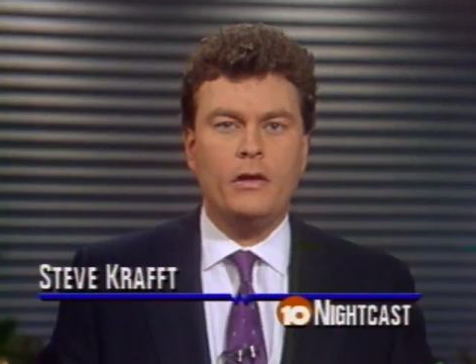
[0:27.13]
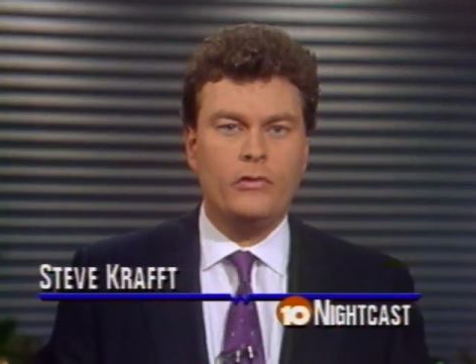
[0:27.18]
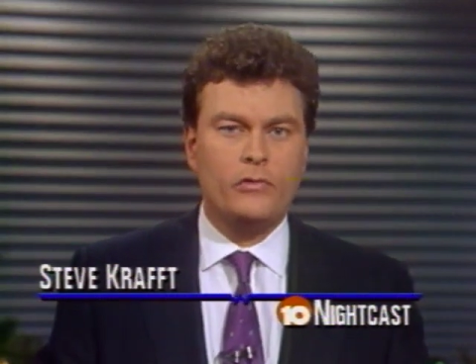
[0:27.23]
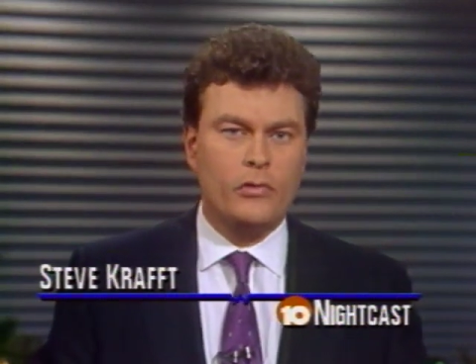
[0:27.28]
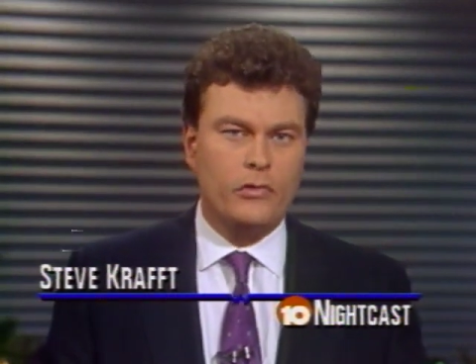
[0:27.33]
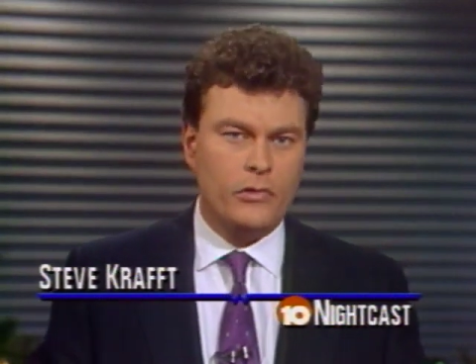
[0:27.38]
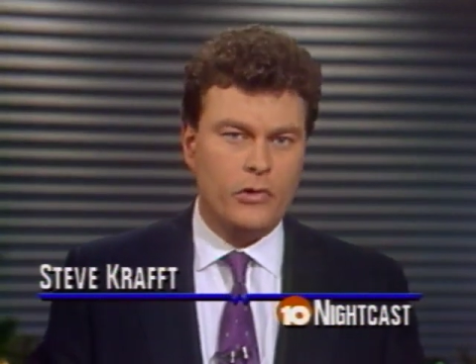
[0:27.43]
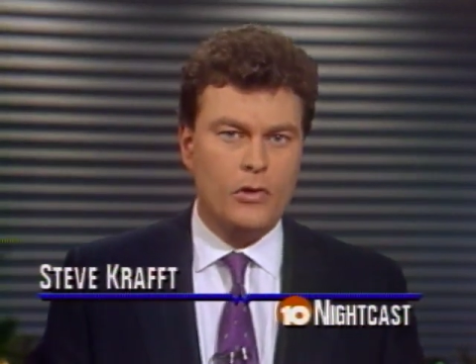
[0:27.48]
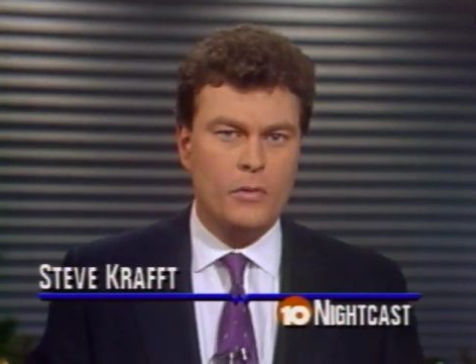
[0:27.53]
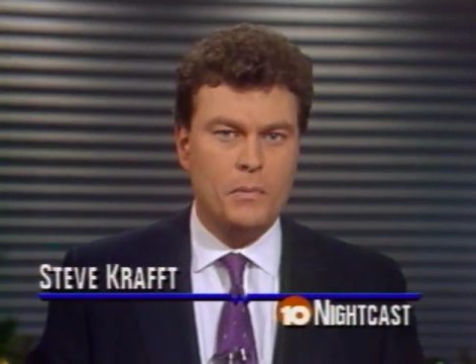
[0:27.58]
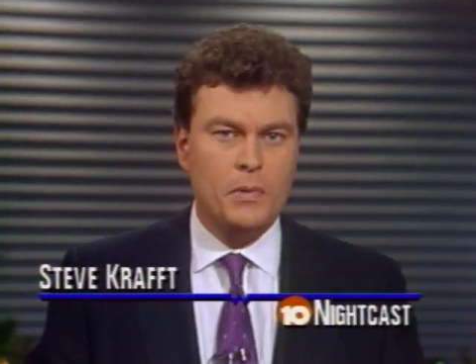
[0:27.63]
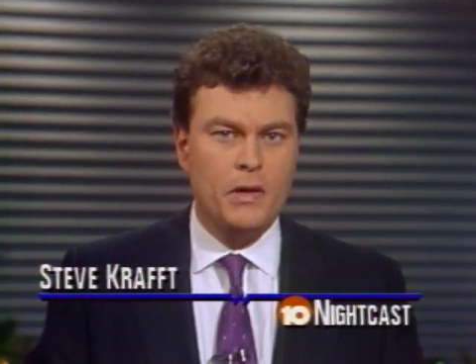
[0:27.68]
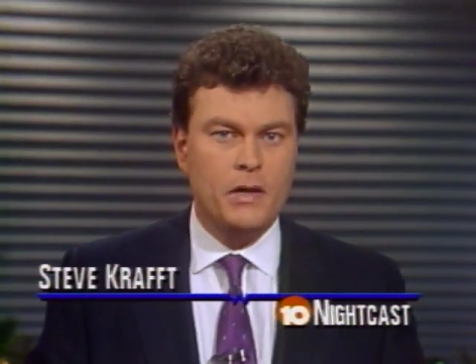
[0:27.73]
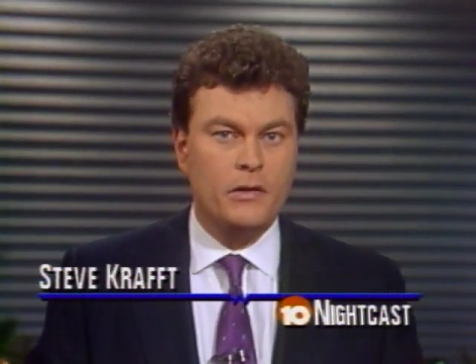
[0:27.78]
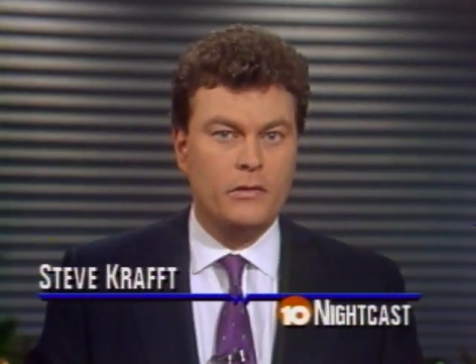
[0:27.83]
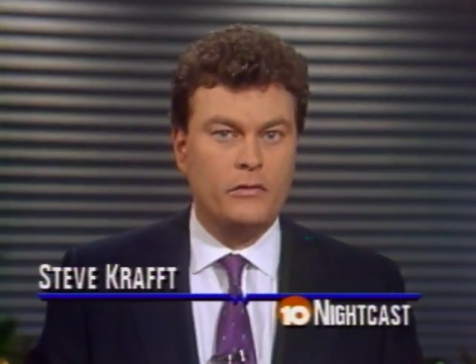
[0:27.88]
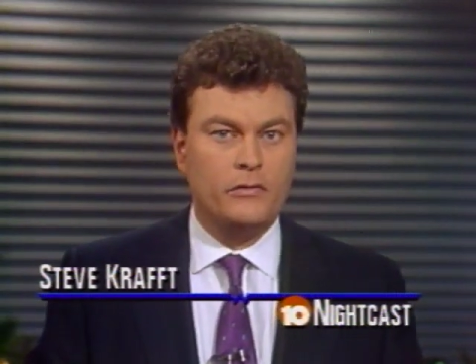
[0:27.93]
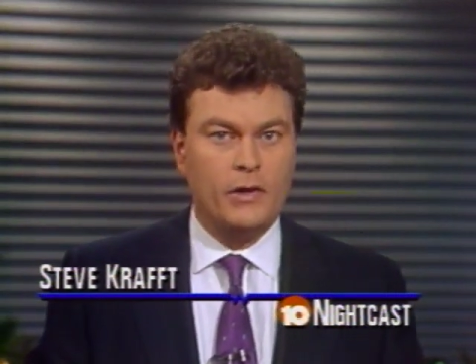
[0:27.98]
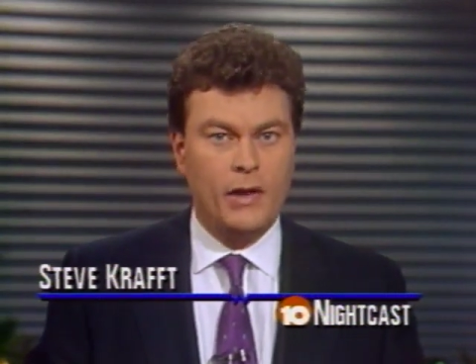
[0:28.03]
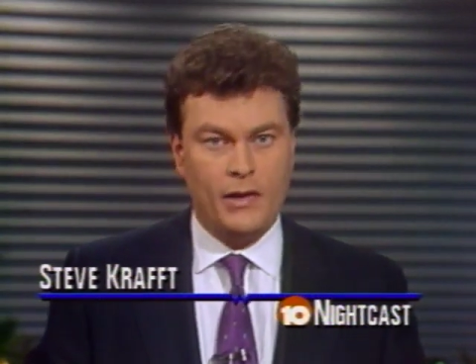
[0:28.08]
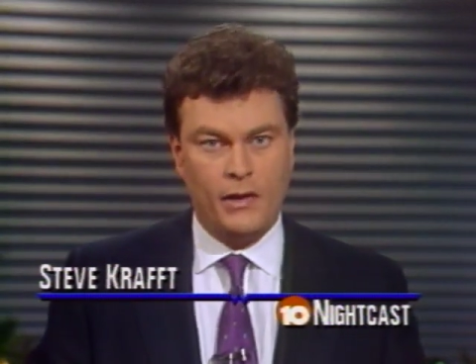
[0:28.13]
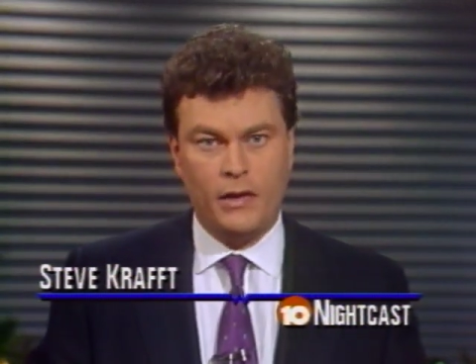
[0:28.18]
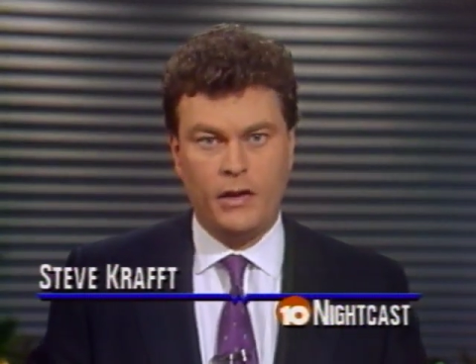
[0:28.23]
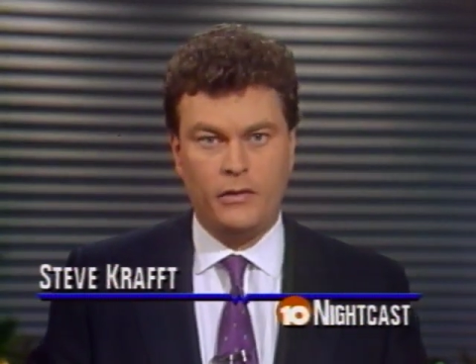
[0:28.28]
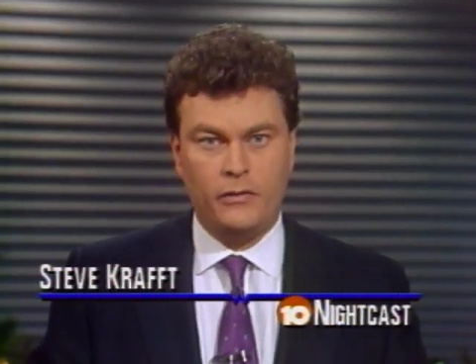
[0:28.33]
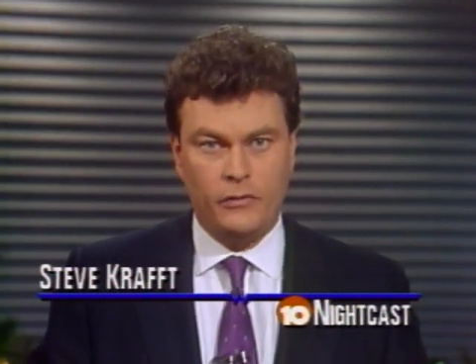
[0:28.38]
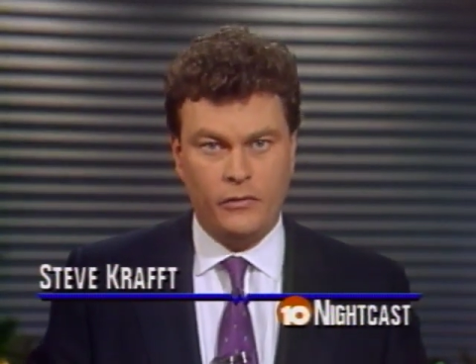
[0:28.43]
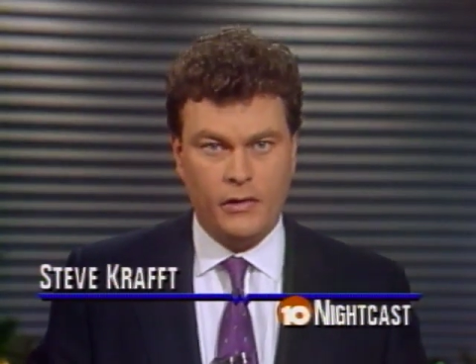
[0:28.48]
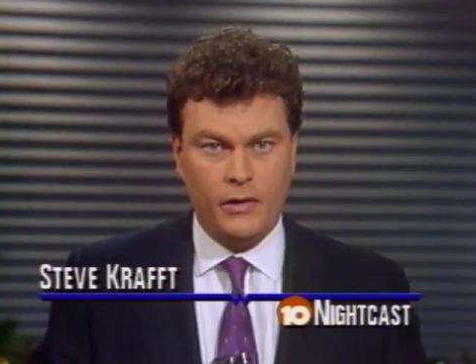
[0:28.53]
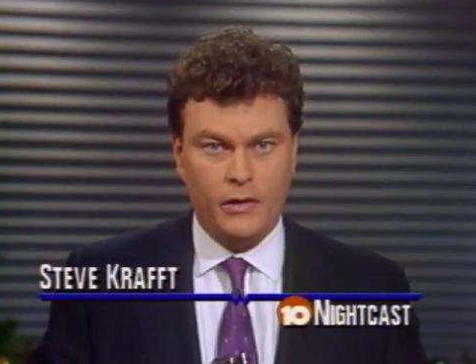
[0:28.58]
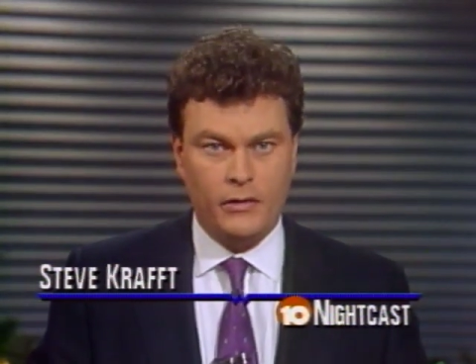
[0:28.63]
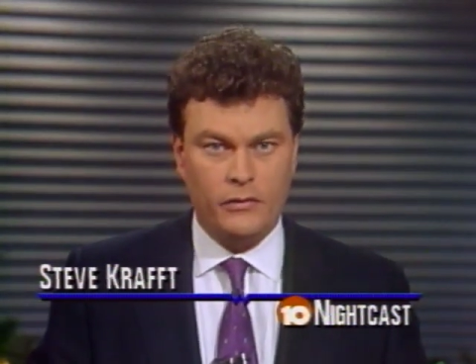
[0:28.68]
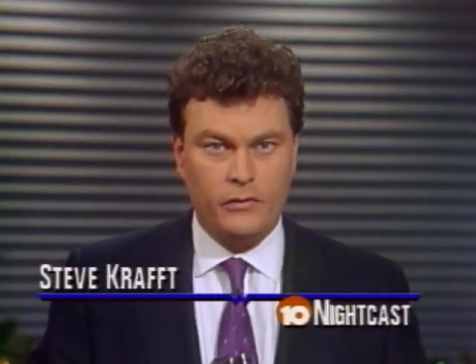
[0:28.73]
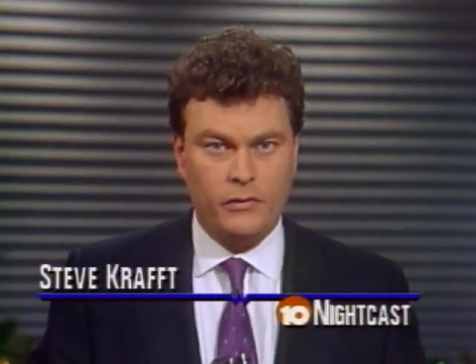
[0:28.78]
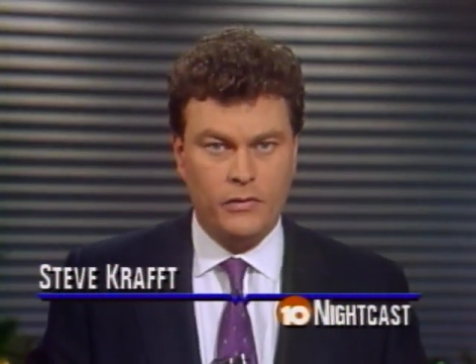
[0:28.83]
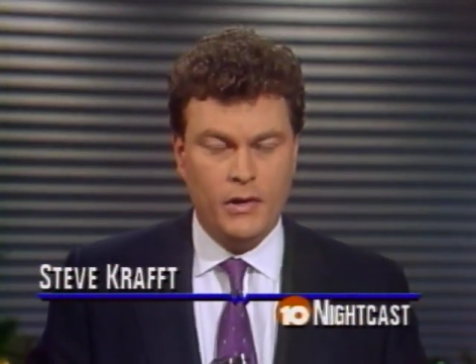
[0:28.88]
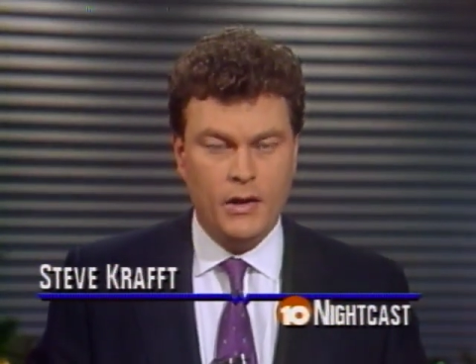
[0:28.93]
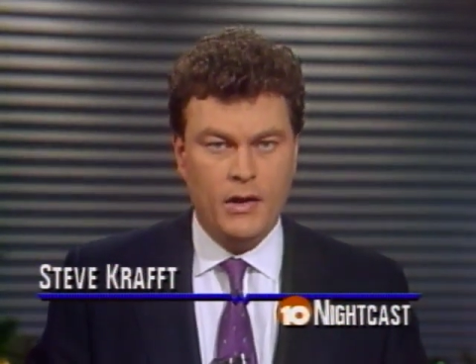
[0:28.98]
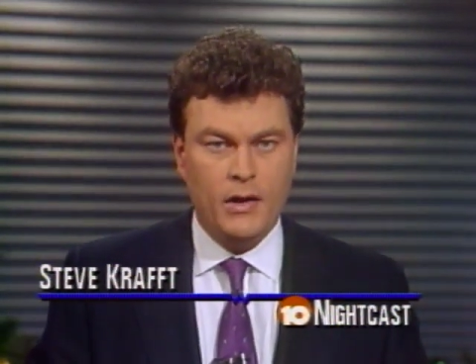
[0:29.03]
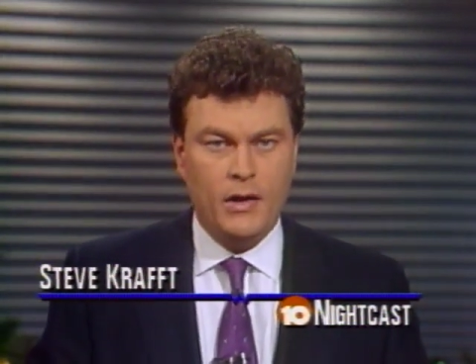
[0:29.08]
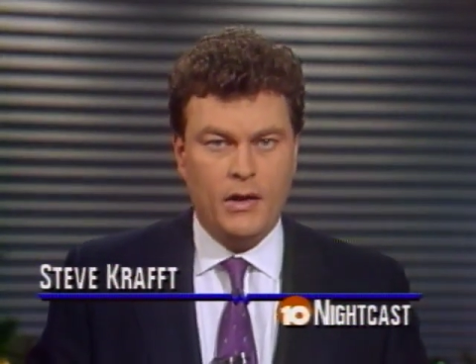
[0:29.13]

Eastern European satellite states,